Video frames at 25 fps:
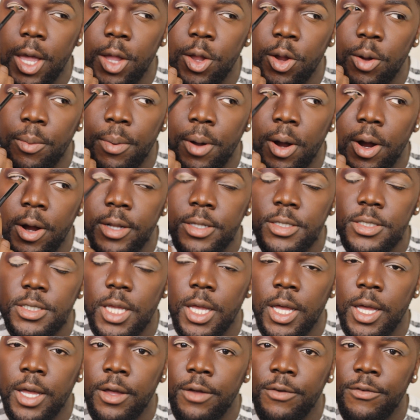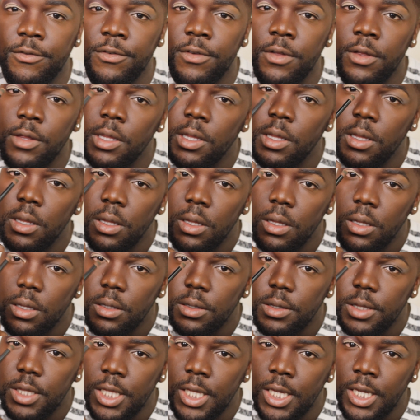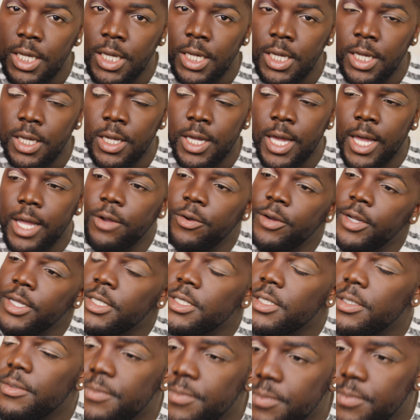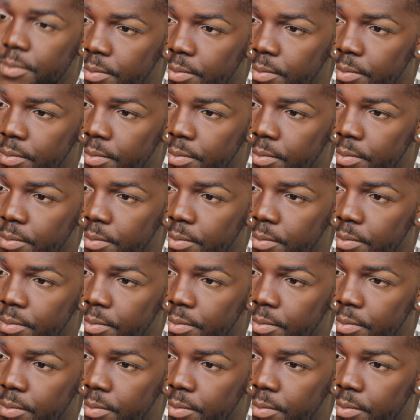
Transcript: inner parts of the cut crease.